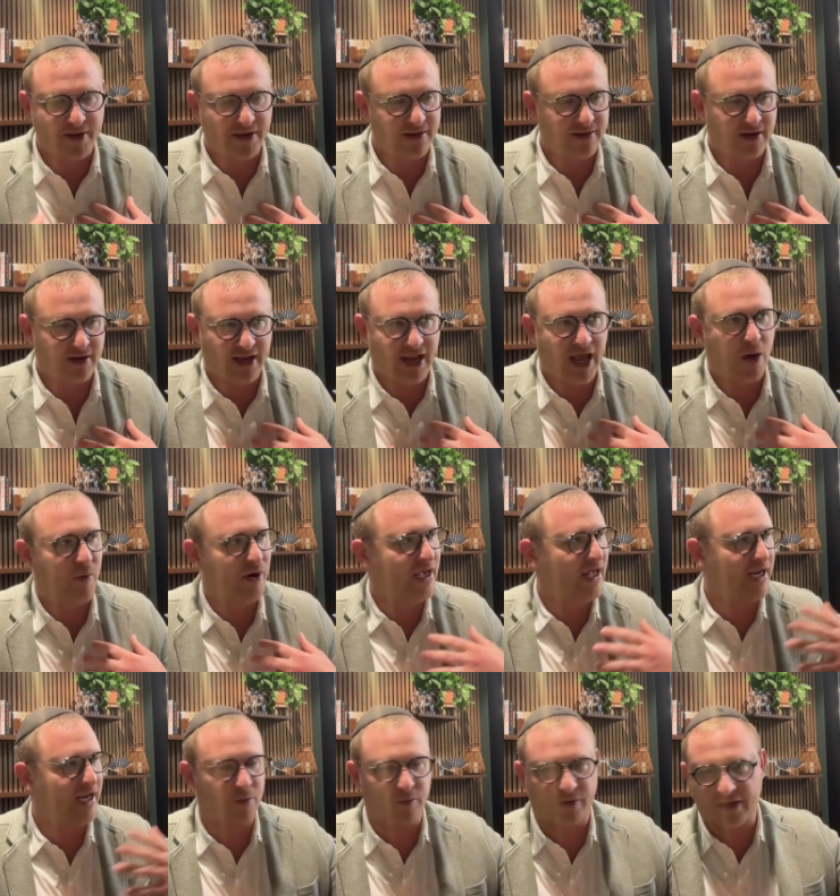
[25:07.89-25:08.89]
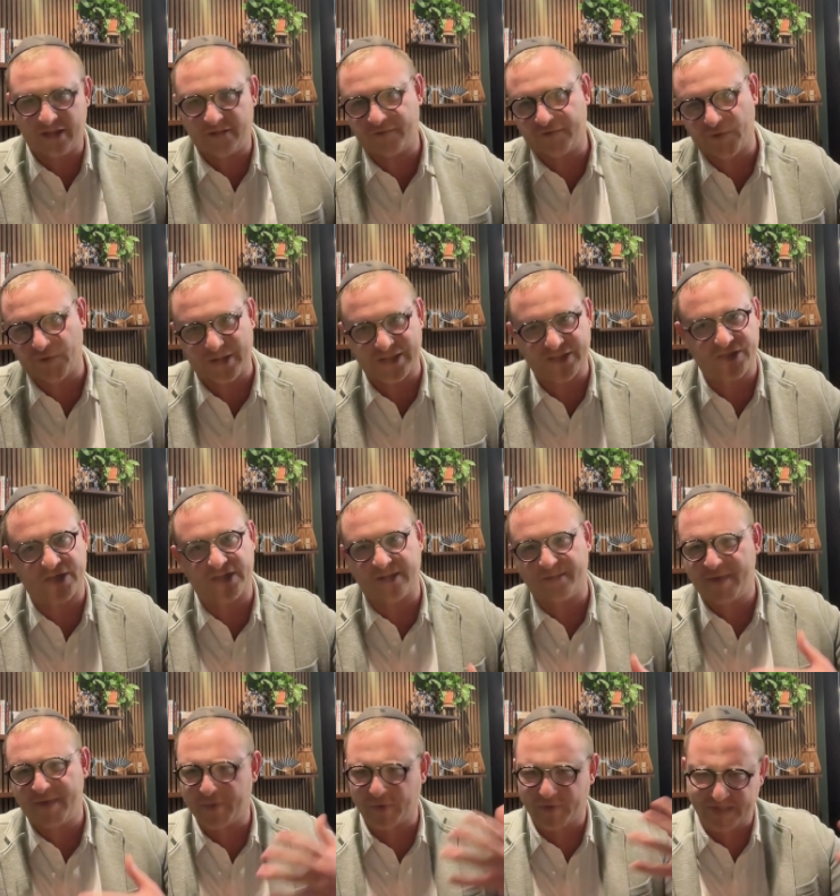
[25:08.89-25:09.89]
and, and now we're getting with influencers
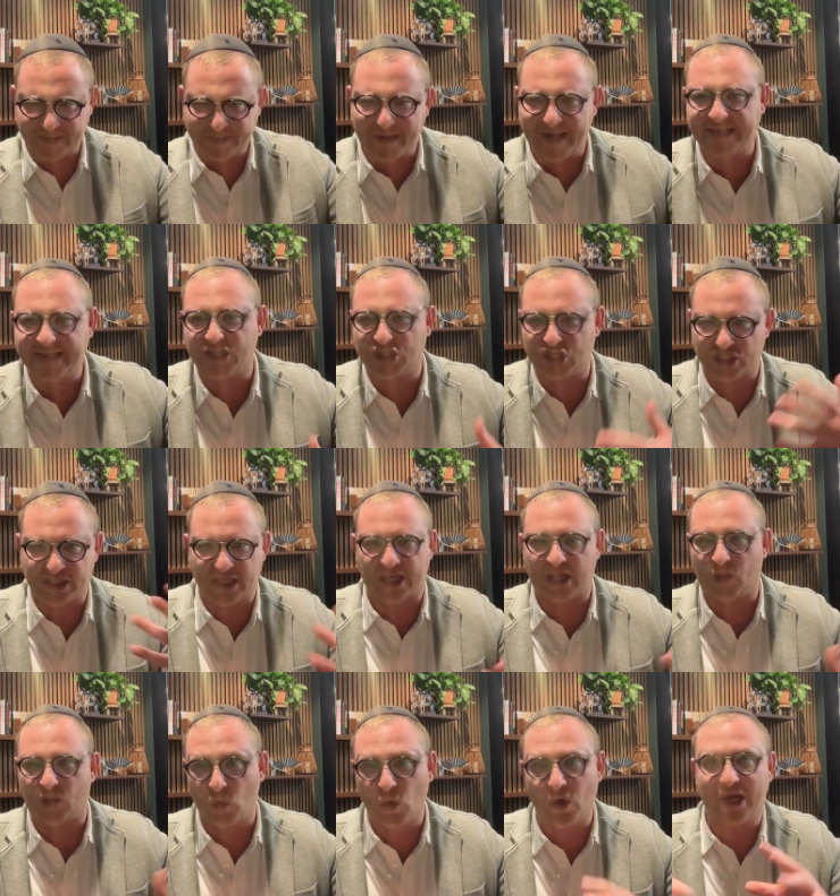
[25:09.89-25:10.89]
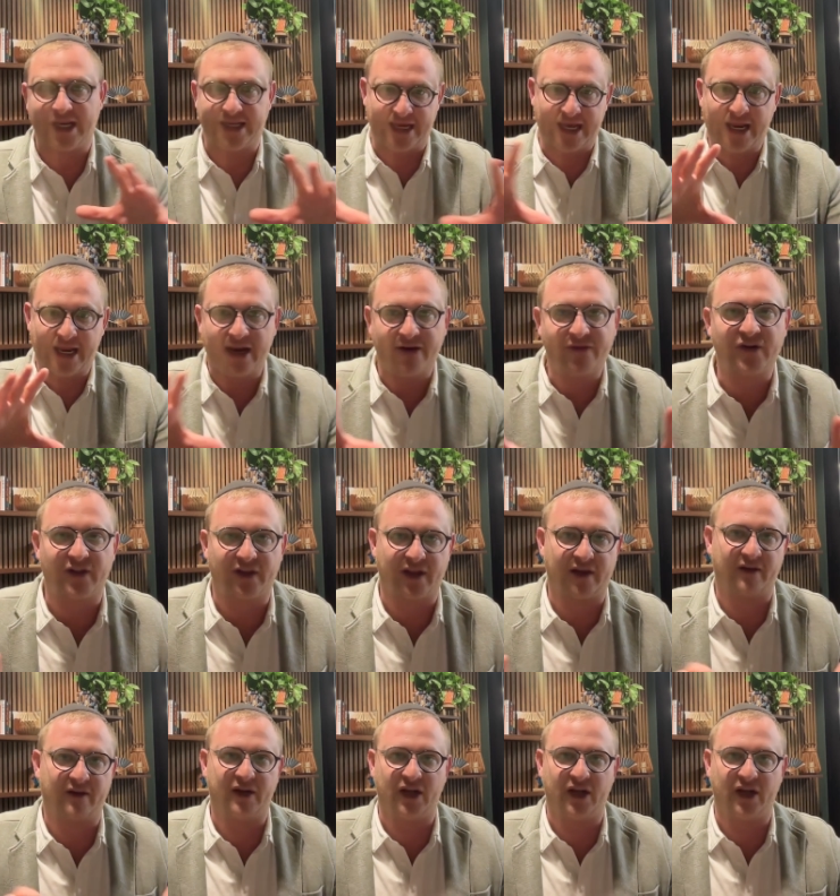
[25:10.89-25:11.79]
and people in the space that just like look at data differently.